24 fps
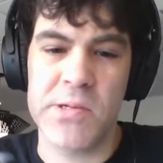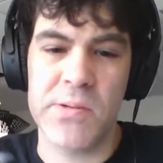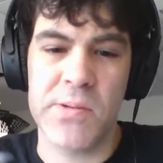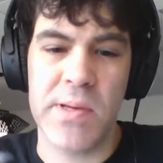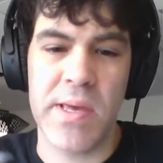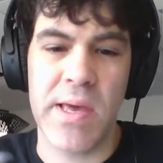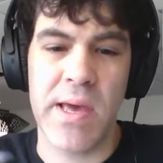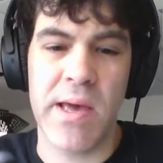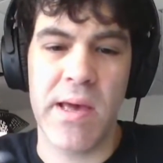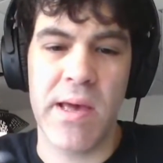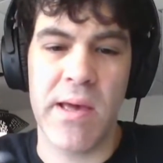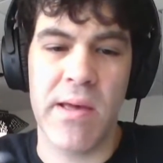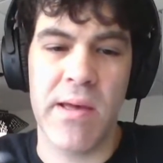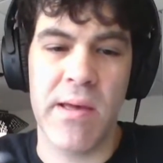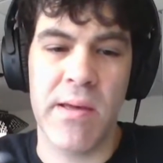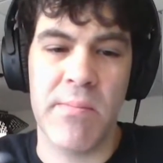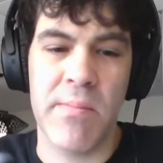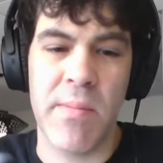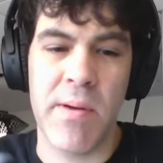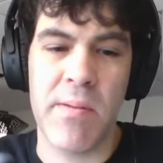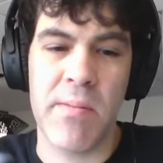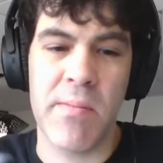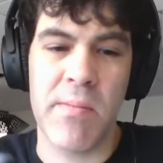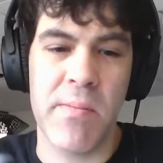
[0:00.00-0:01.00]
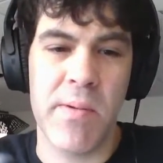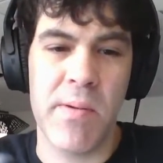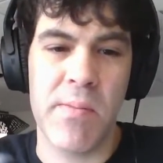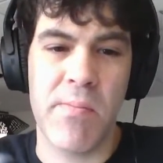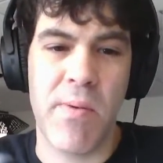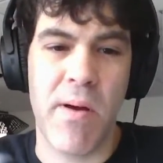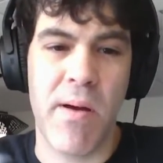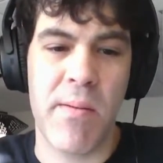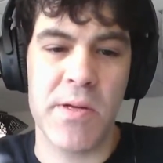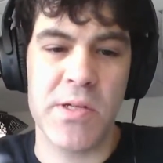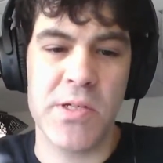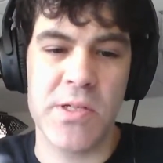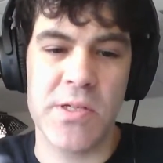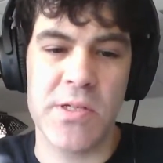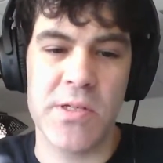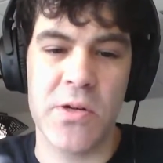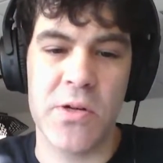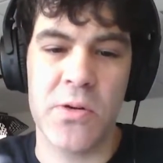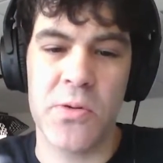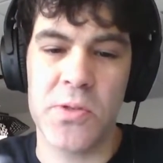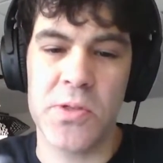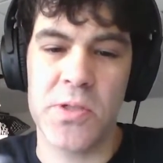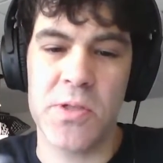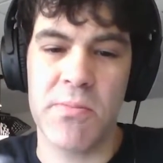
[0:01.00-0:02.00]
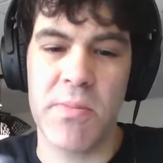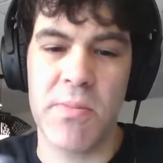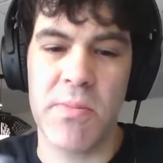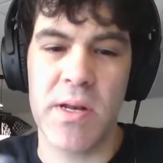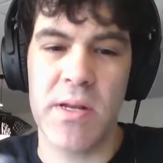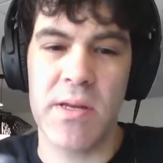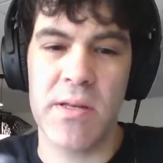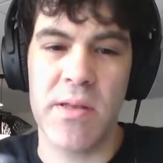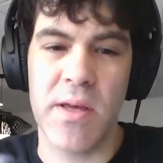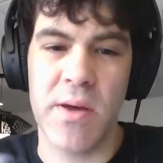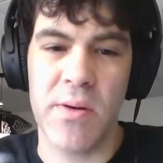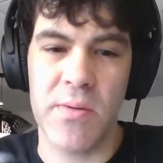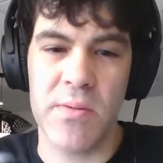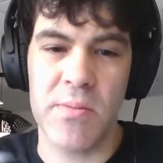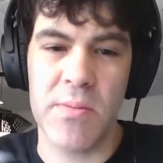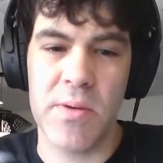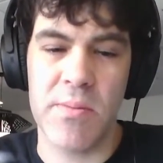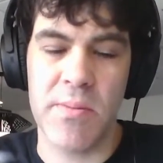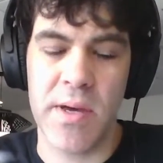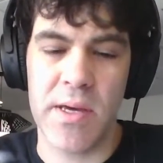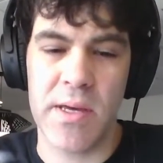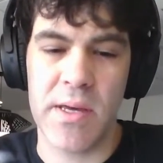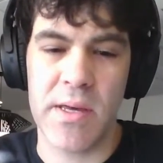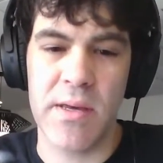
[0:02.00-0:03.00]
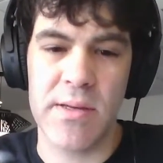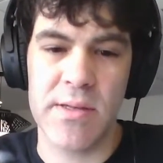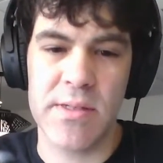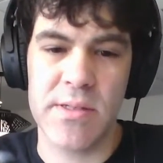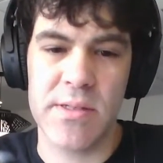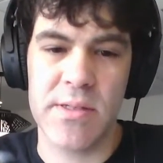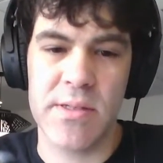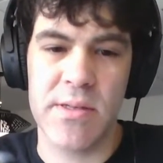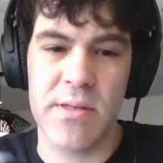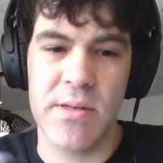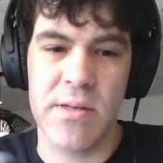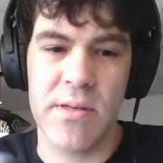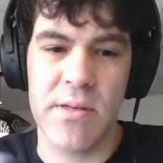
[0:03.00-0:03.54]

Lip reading: yeah, maybe he probably just knows somebody. That would be my guess.